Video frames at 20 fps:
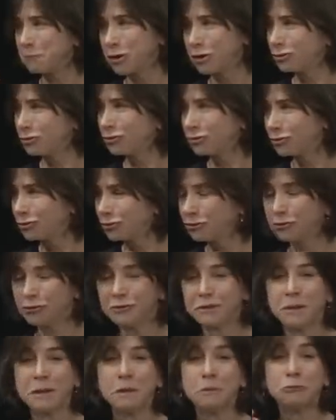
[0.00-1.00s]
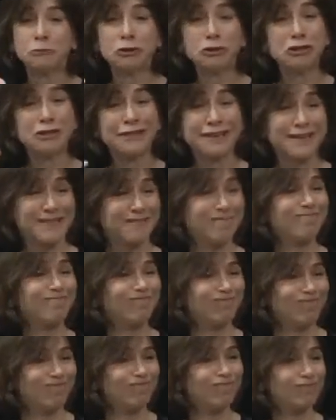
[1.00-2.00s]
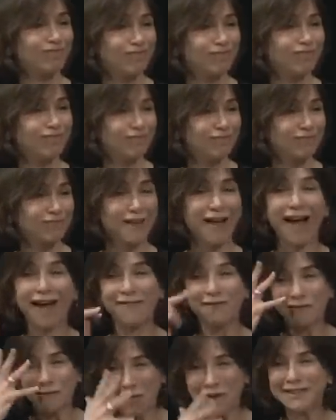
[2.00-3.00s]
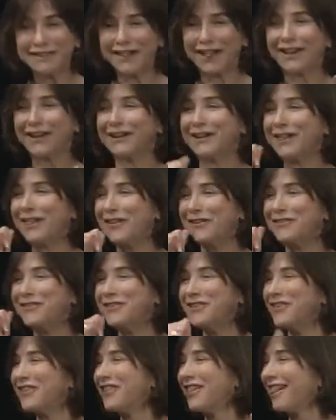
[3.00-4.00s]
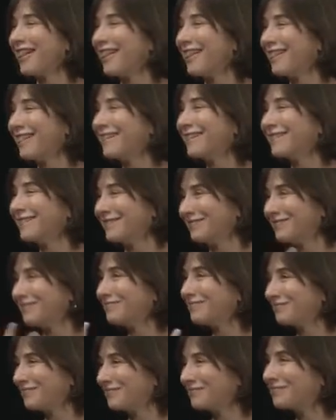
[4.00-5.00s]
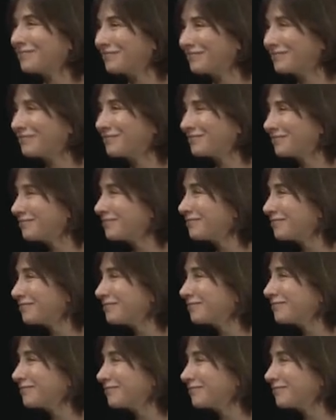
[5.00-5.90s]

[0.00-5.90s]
uh, not as much, and then Rarus, uh, even less so. And unfortunately, Bridgetta was the, the